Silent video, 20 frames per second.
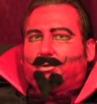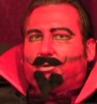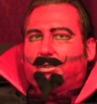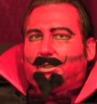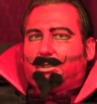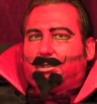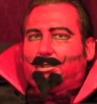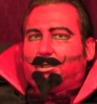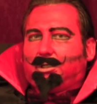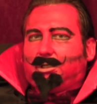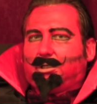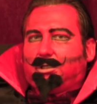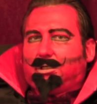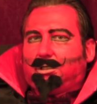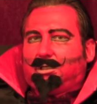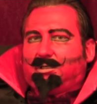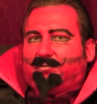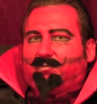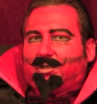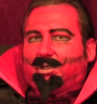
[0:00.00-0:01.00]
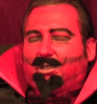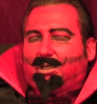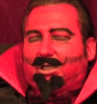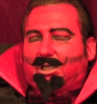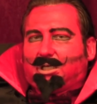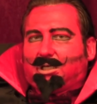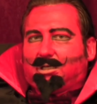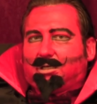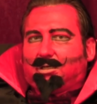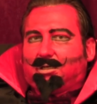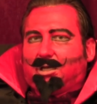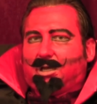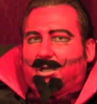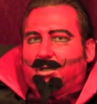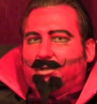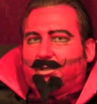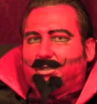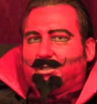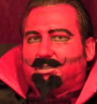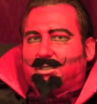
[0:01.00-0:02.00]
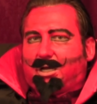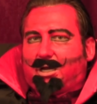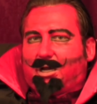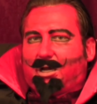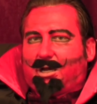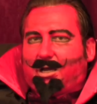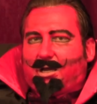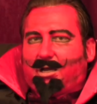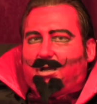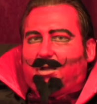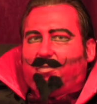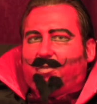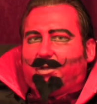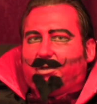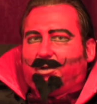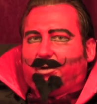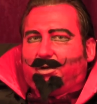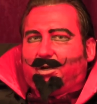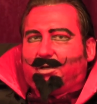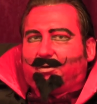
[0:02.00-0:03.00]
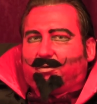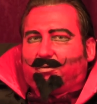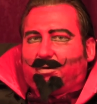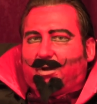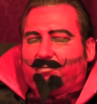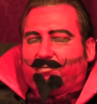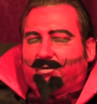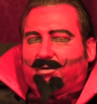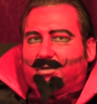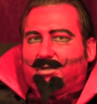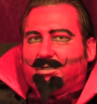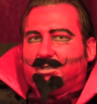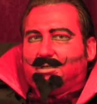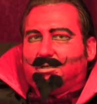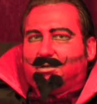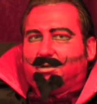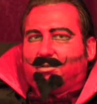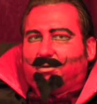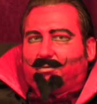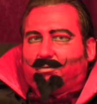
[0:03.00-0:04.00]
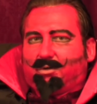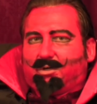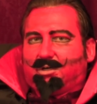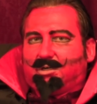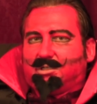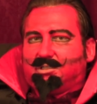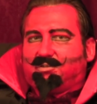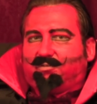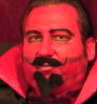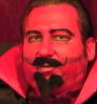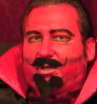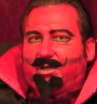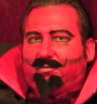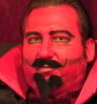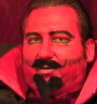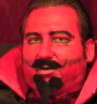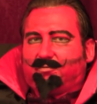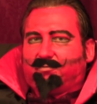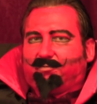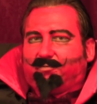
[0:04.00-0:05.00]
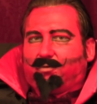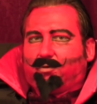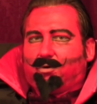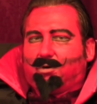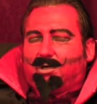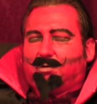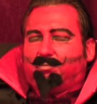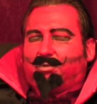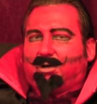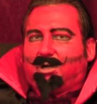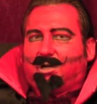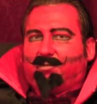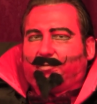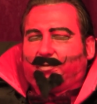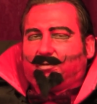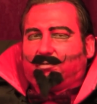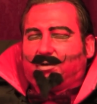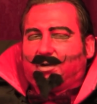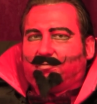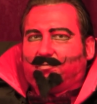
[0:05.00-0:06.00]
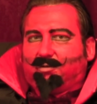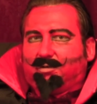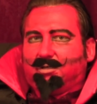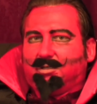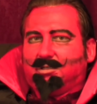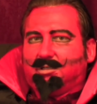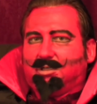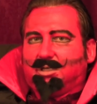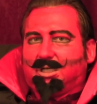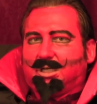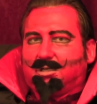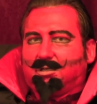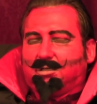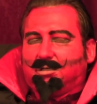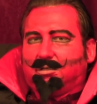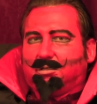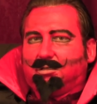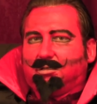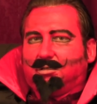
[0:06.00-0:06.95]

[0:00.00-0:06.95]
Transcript: Good evening. It is I, the Internet Reverend, the world's favorite for-profit reverend.